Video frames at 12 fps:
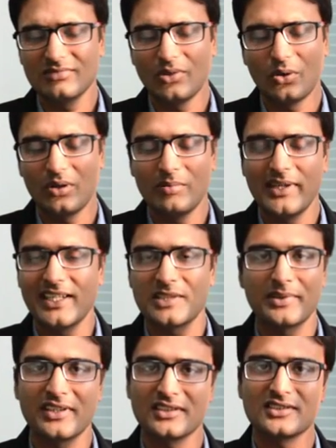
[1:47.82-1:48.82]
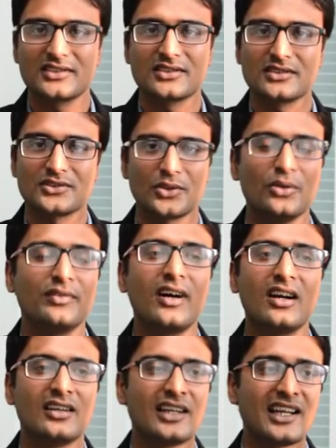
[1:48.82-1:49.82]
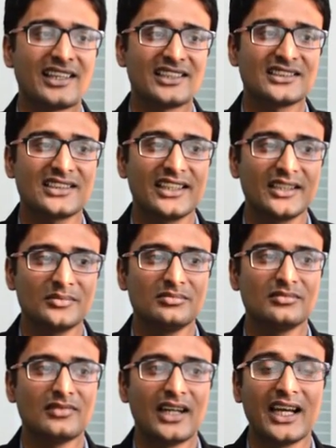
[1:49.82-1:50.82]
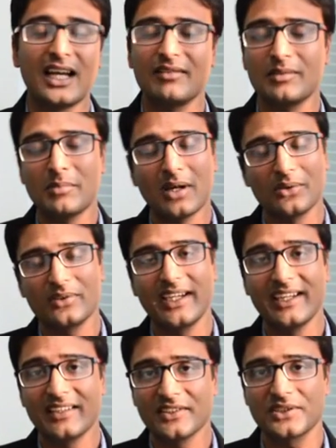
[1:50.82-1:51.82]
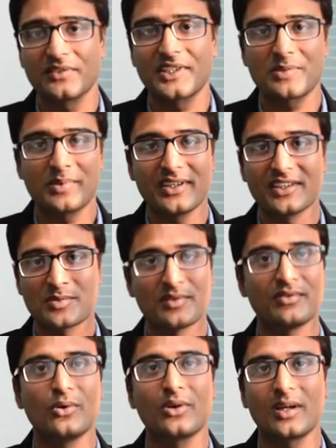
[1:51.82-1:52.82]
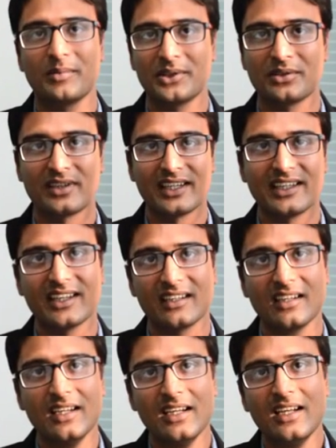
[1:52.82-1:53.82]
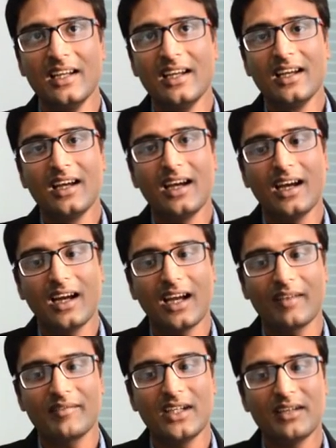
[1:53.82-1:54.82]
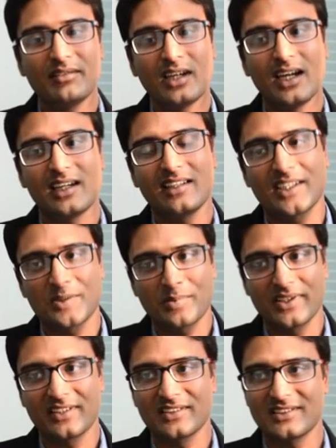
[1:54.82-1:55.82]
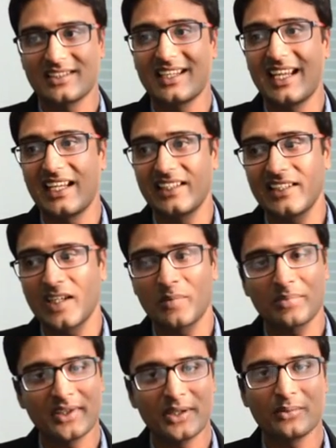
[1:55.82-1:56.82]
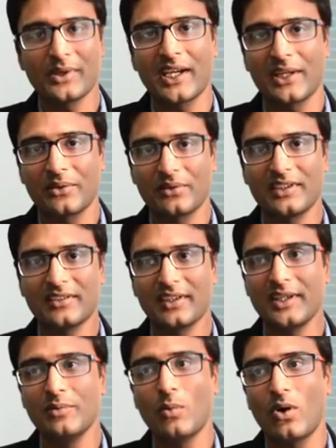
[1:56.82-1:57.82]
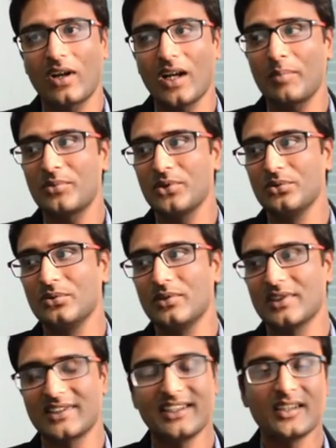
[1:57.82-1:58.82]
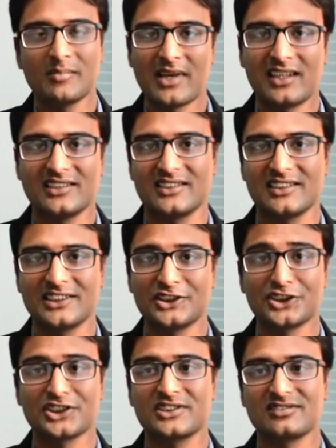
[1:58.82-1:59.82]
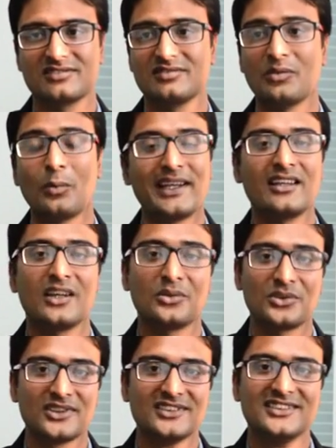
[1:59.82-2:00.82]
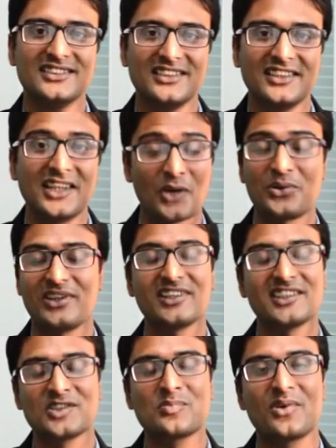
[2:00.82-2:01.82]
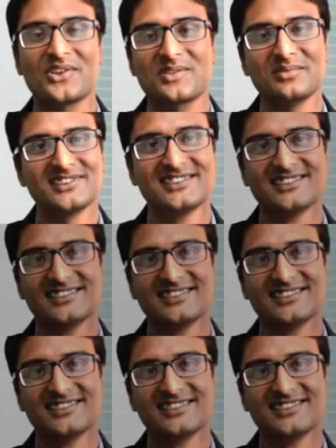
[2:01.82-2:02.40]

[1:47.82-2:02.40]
All my experience so far, and I can say I have about 8 years of experience before coming to RateGain, I've never had an experience in any company where I could literally walk up to a senior manager and just went out. Out here, that's possible.